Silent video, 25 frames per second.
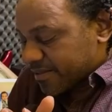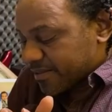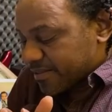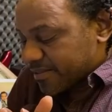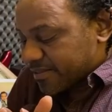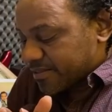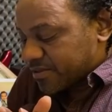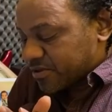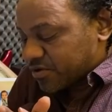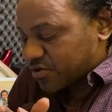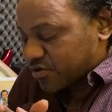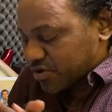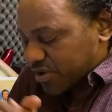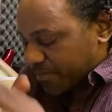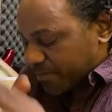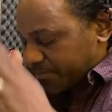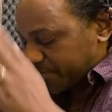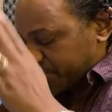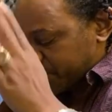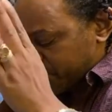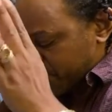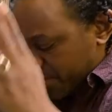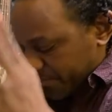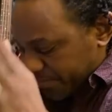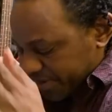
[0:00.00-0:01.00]
you know, they,
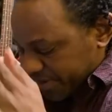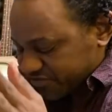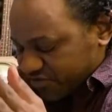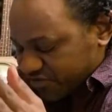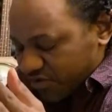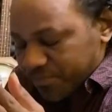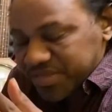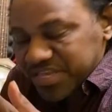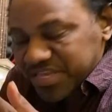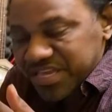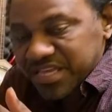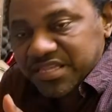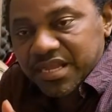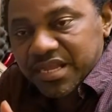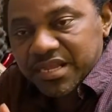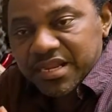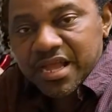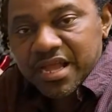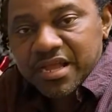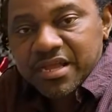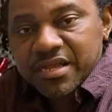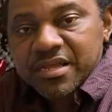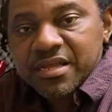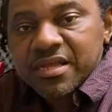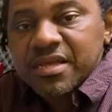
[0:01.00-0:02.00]
you play something 8
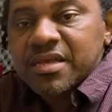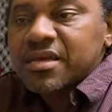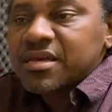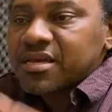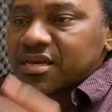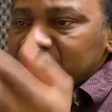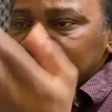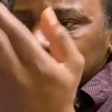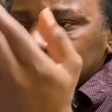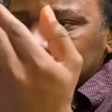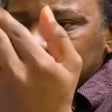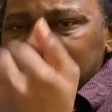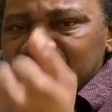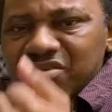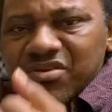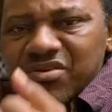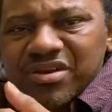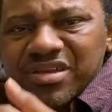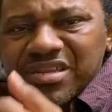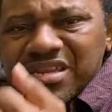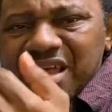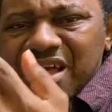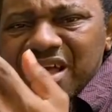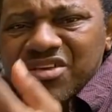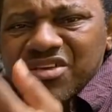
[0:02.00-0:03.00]
o'clock it take on
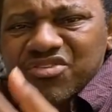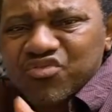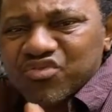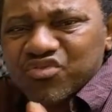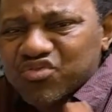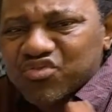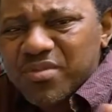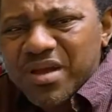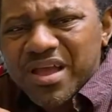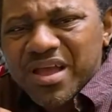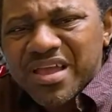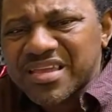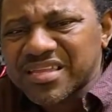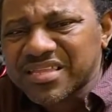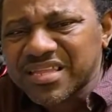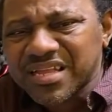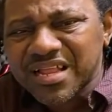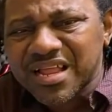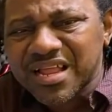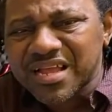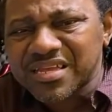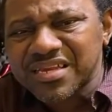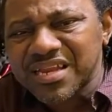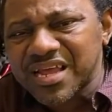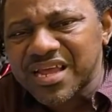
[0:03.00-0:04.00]
it now show. Tomorrow eight
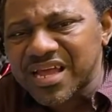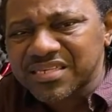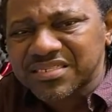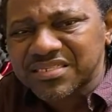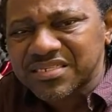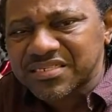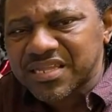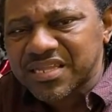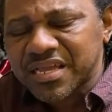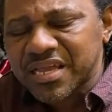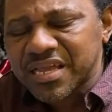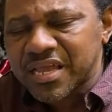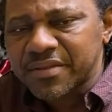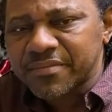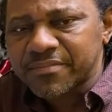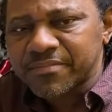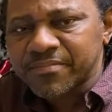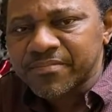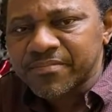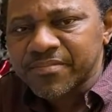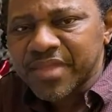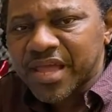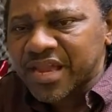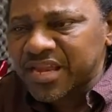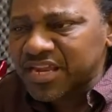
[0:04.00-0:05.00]
o'clock can not see it again.
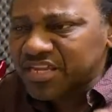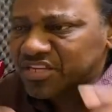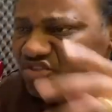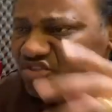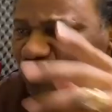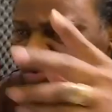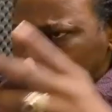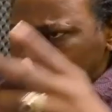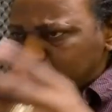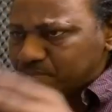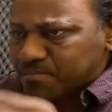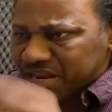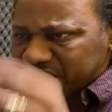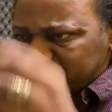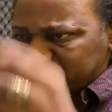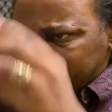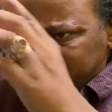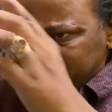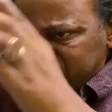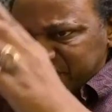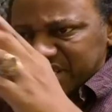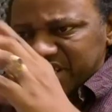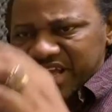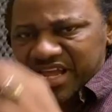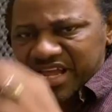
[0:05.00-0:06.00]
Unless somebody
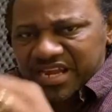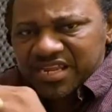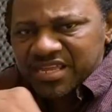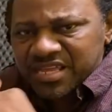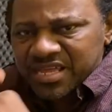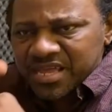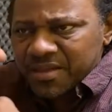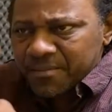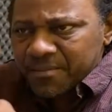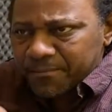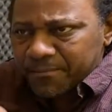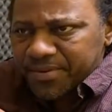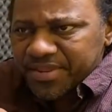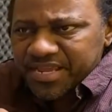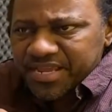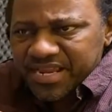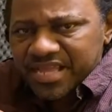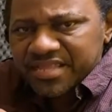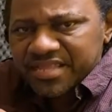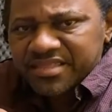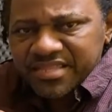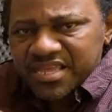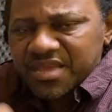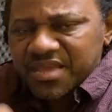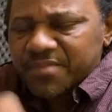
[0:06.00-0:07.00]
physically play
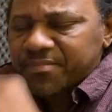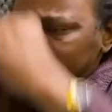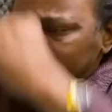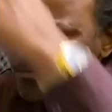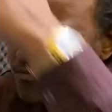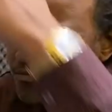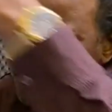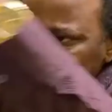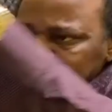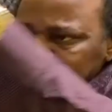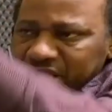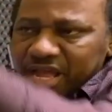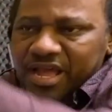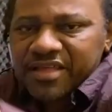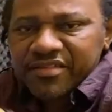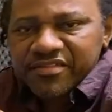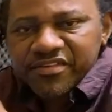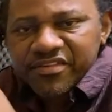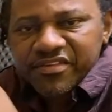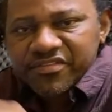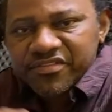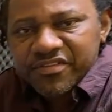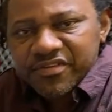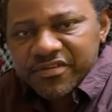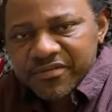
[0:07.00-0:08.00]
that tape and broadcast
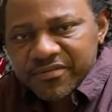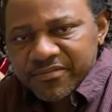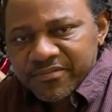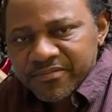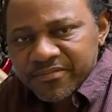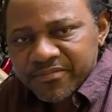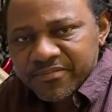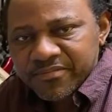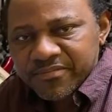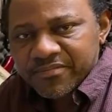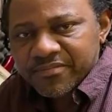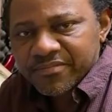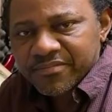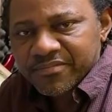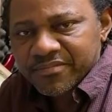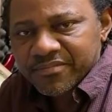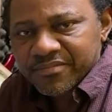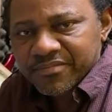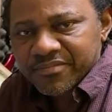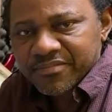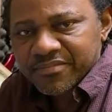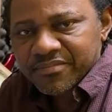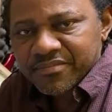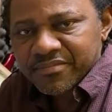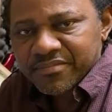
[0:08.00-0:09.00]
it.
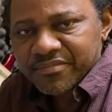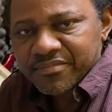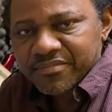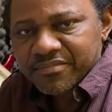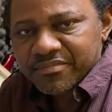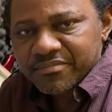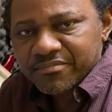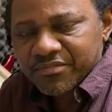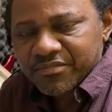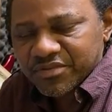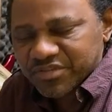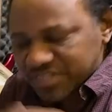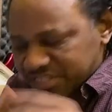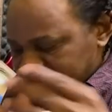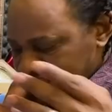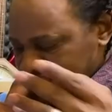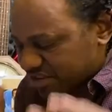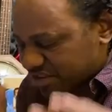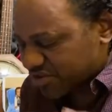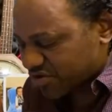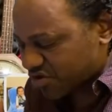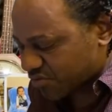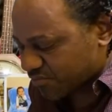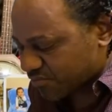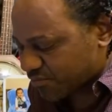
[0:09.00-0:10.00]
But it
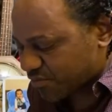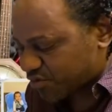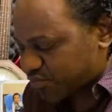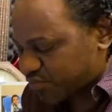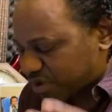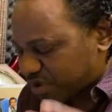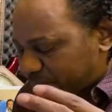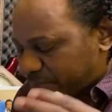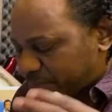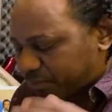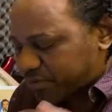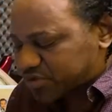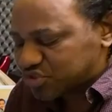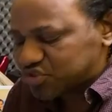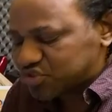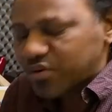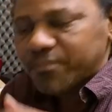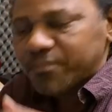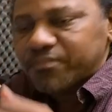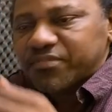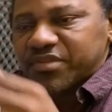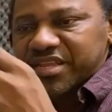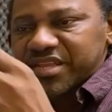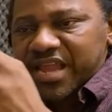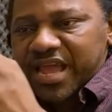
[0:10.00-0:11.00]
take long. But when you put
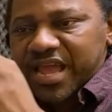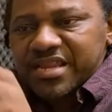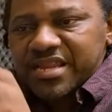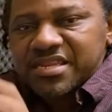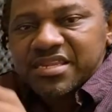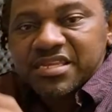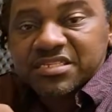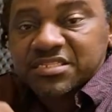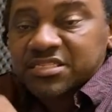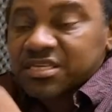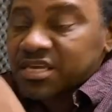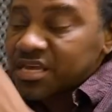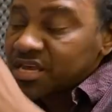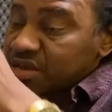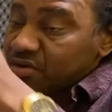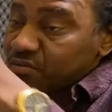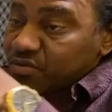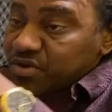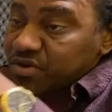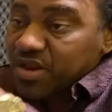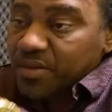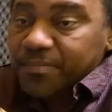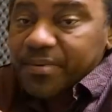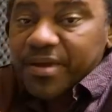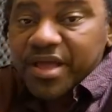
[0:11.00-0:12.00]
something like this,
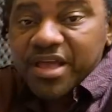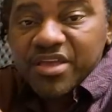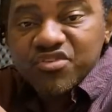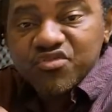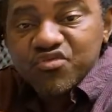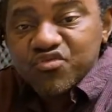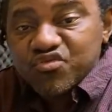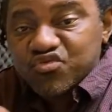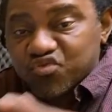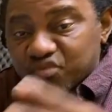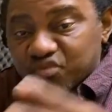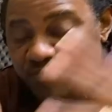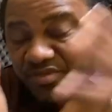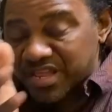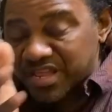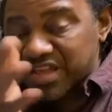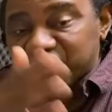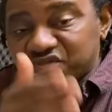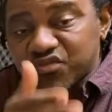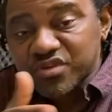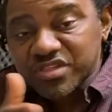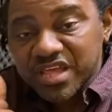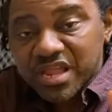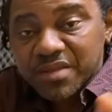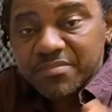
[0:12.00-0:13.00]
whether on YouTube, now
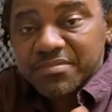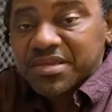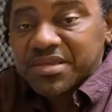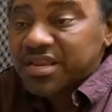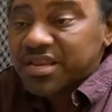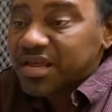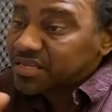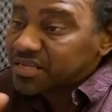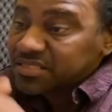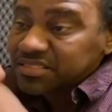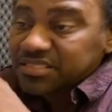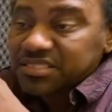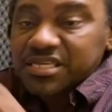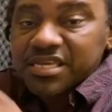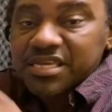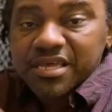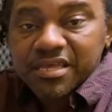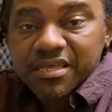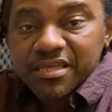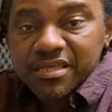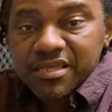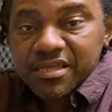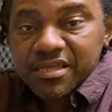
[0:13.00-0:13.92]
social media, it's there.